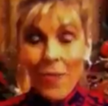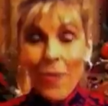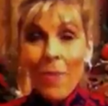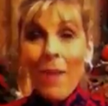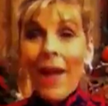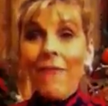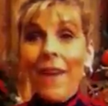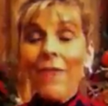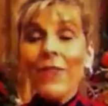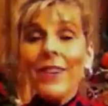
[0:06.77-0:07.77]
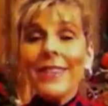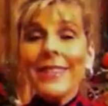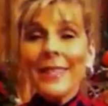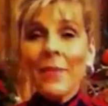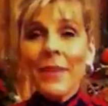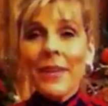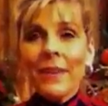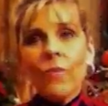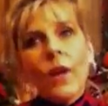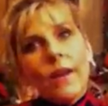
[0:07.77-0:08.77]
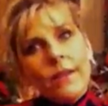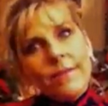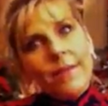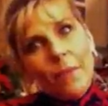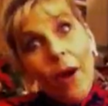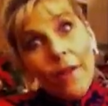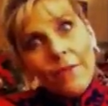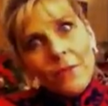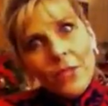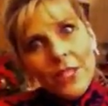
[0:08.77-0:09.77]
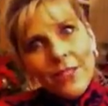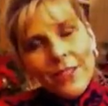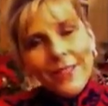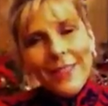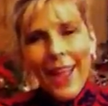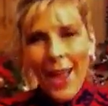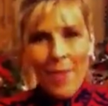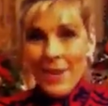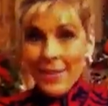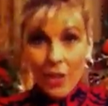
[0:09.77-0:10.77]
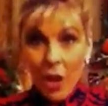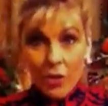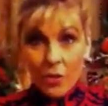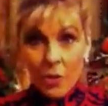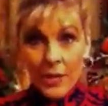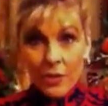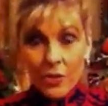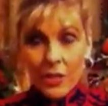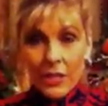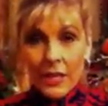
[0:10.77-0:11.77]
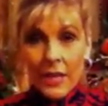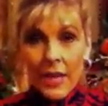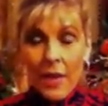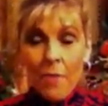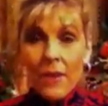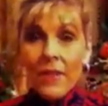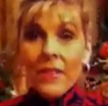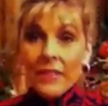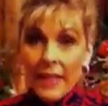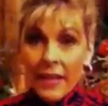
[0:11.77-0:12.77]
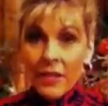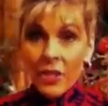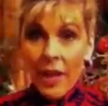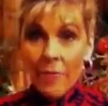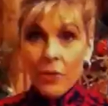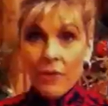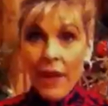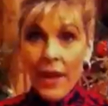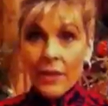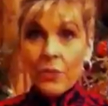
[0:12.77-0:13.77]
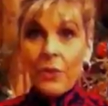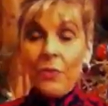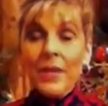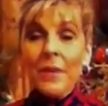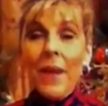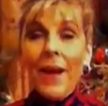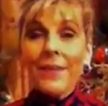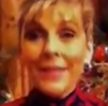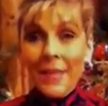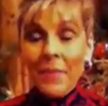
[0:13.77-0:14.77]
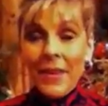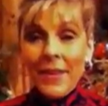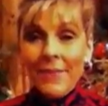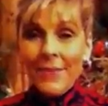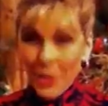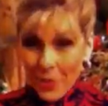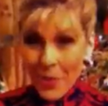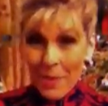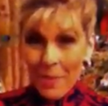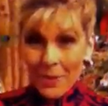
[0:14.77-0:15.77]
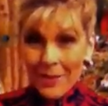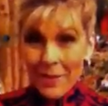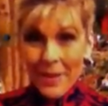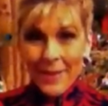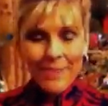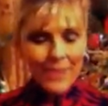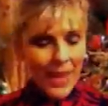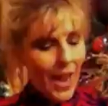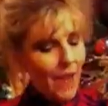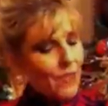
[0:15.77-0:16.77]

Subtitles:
Well, my favorite is Simeon. Well, apart from Jesus. I mean, it's also interesting. But in the second chapter of Acts, we read about Simeon. Do you remember Simeon? I